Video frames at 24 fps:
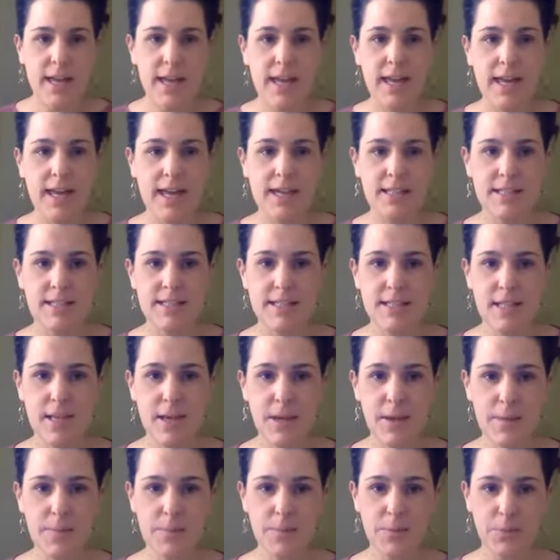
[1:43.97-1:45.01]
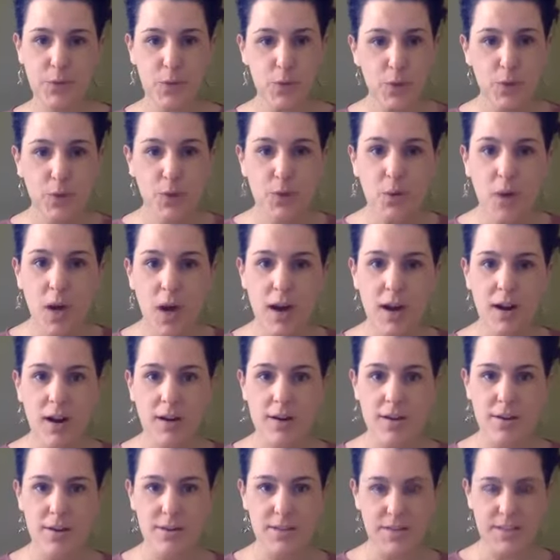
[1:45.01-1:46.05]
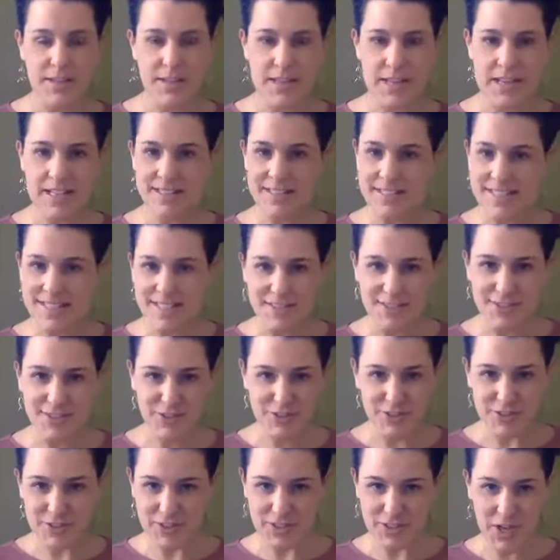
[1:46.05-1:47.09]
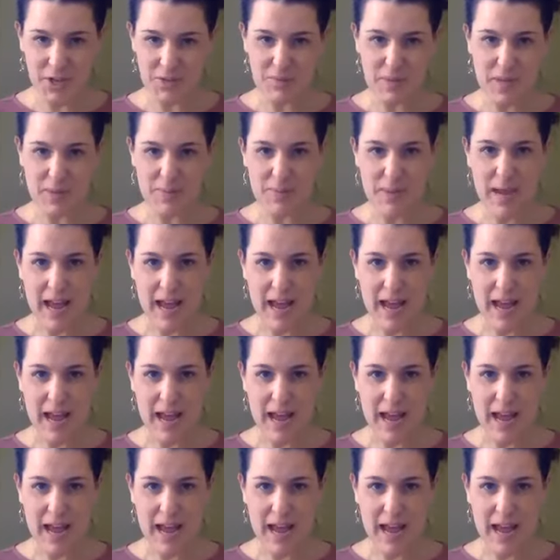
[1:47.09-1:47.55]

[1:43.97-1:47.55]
And who are the ancestors along my